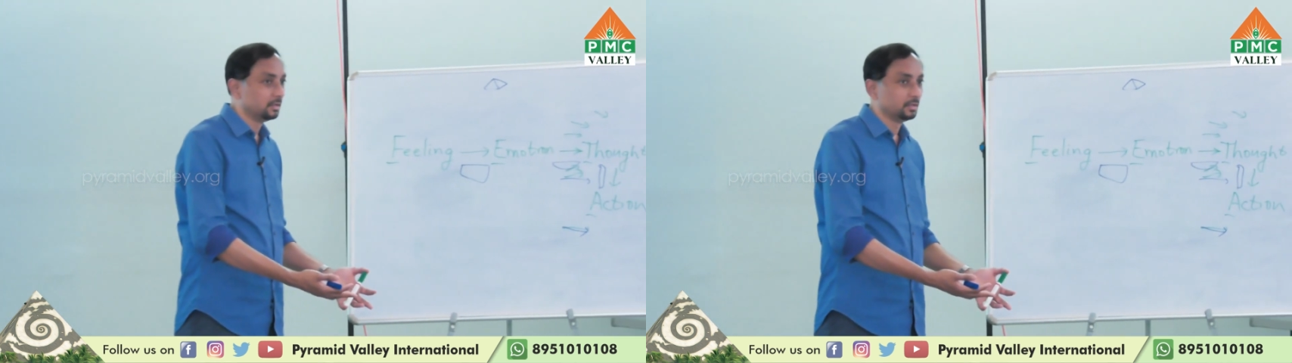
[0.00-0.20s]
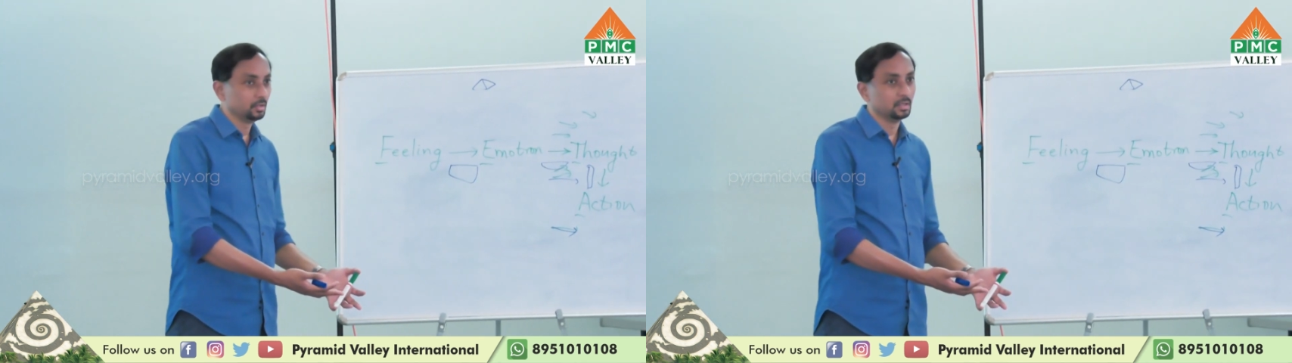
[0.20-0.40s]

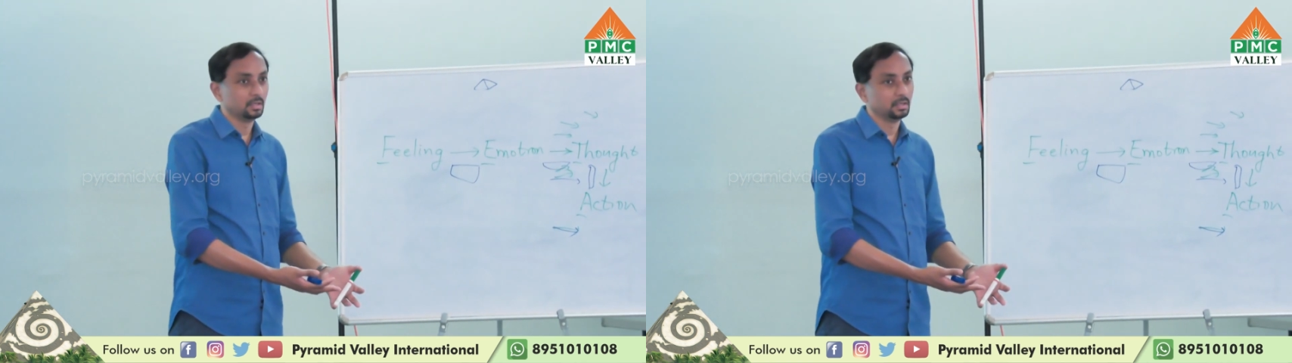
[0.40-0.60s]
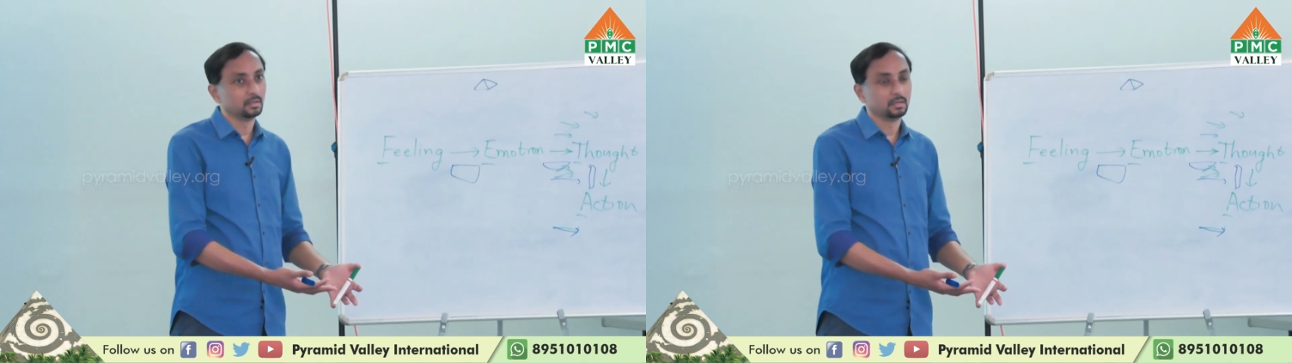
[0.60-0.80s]
to
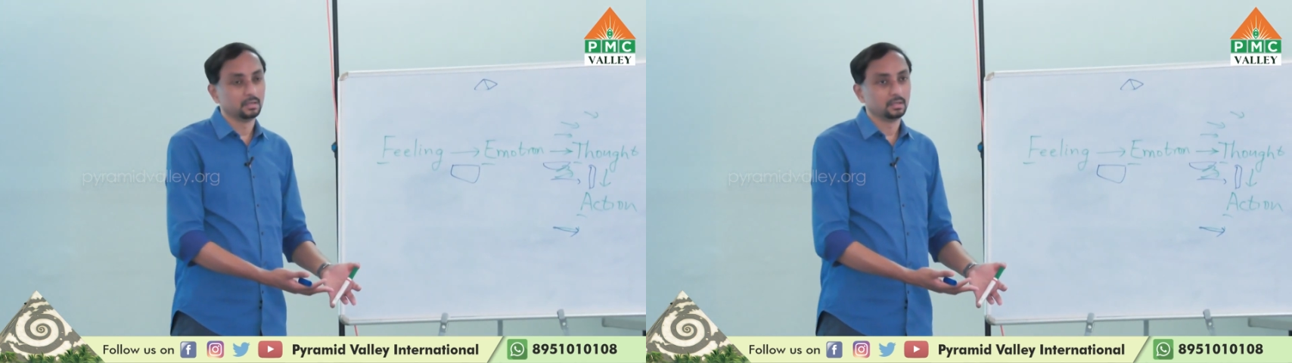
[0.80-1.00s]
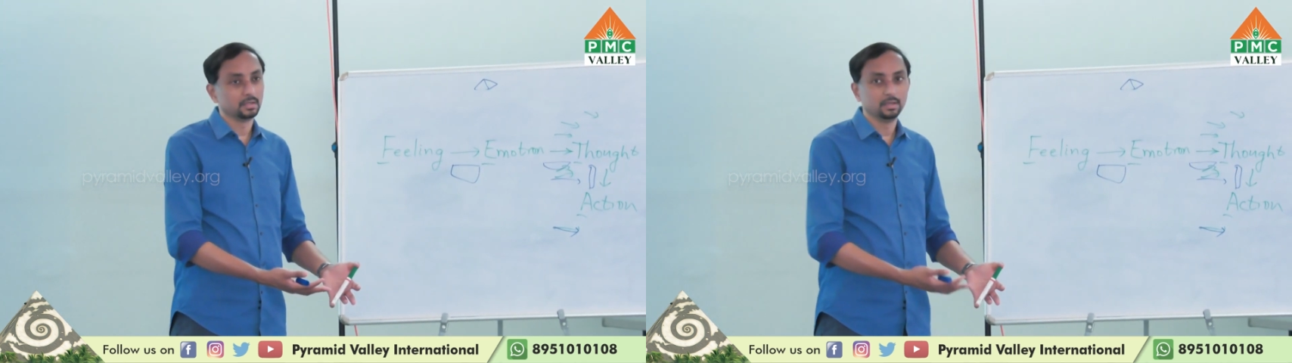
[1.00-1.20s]

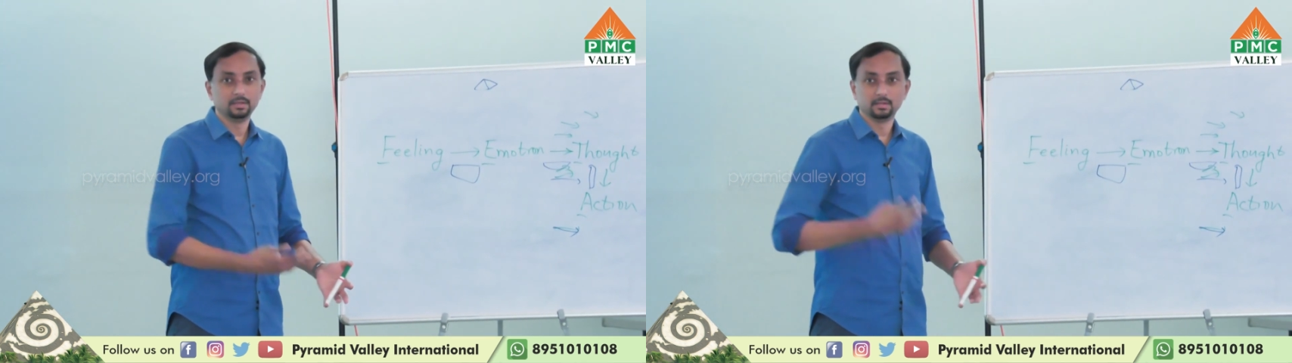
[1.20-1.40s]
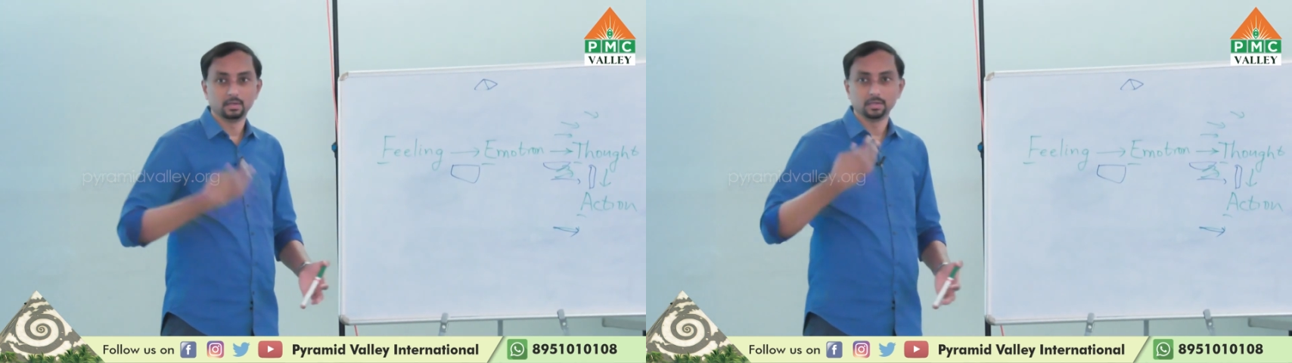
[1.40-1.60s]
your
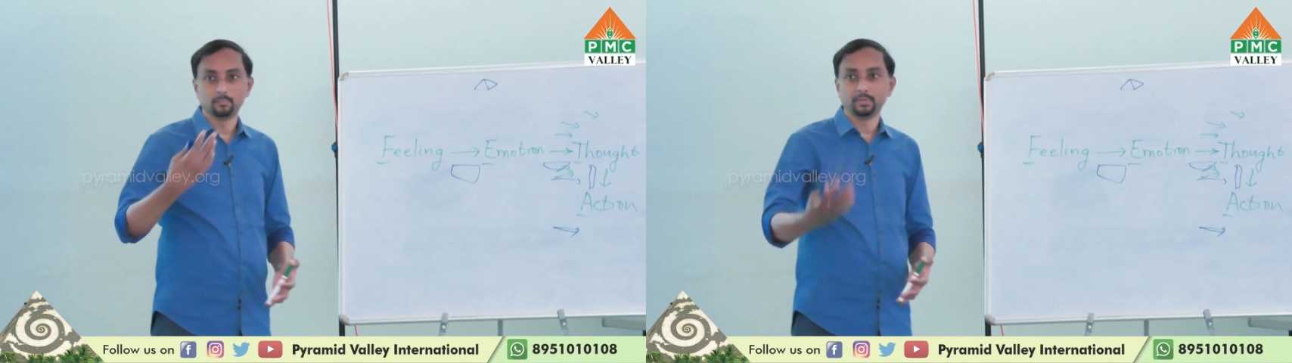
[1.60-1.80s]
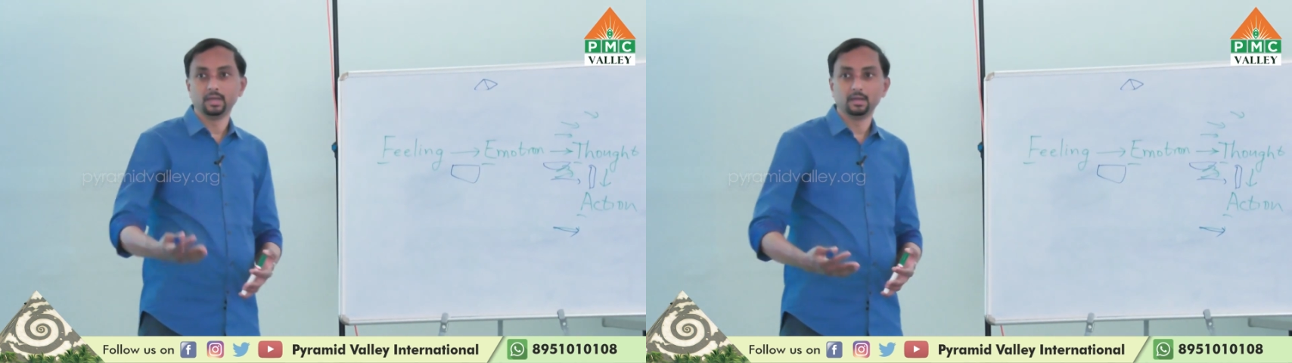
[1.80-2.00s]
kids or your
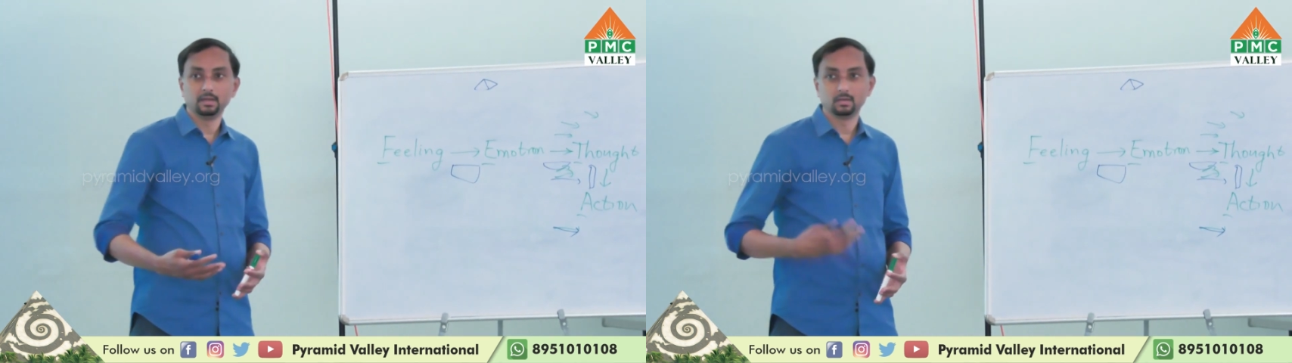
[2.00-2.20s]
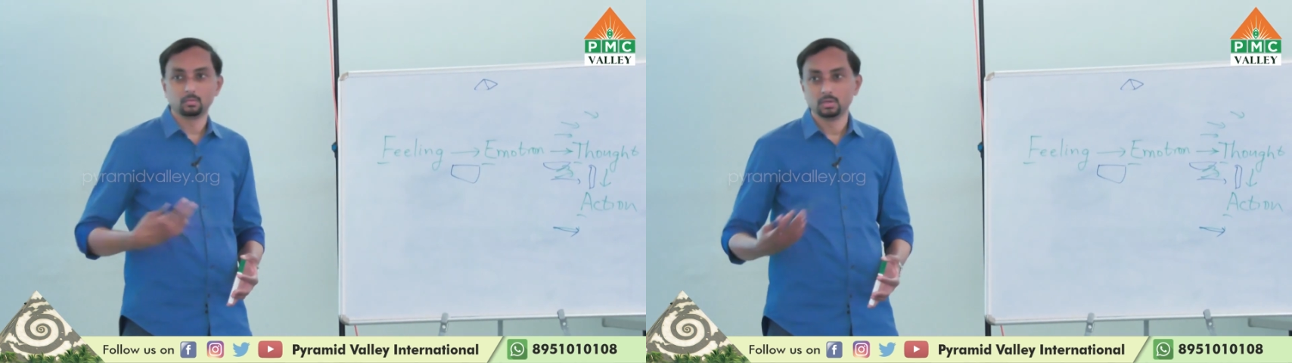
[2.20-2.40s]

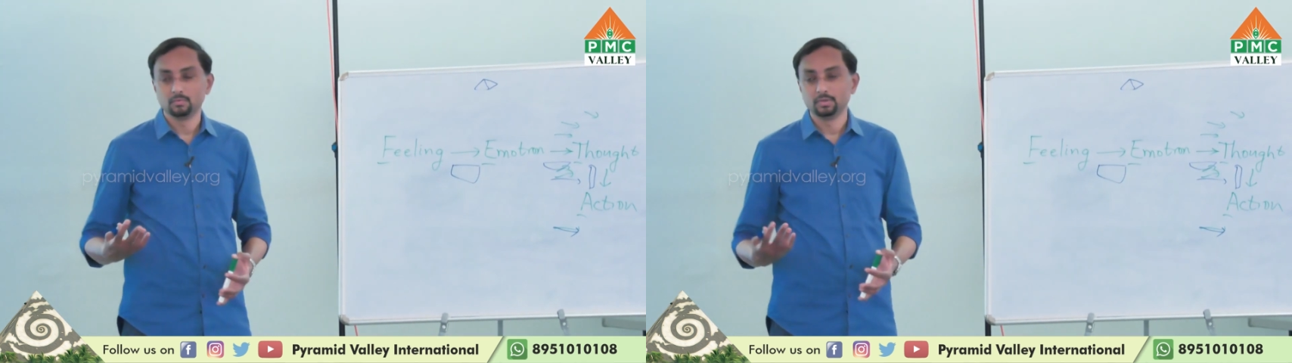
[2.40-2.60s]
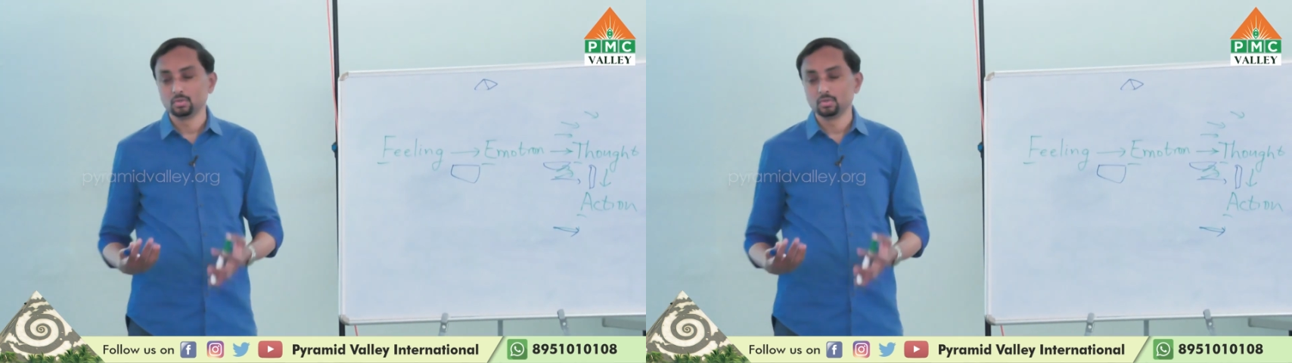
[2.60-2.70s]
parent or whatever.